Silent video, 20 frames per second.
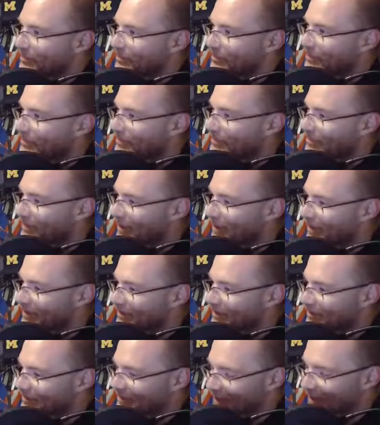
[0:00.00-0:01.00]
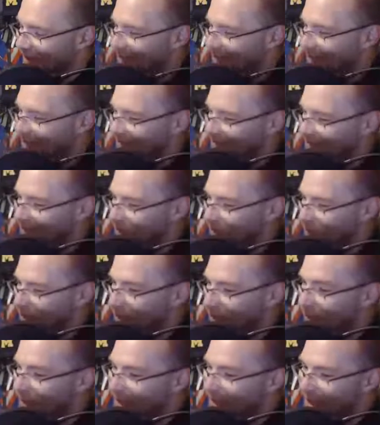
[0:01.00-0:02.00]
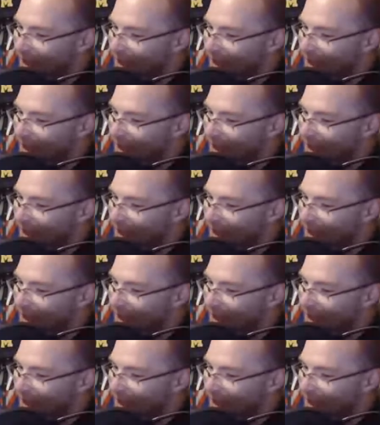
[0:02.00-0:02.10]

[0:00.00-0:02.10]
Yeah. All right. But we're doing it live, folks.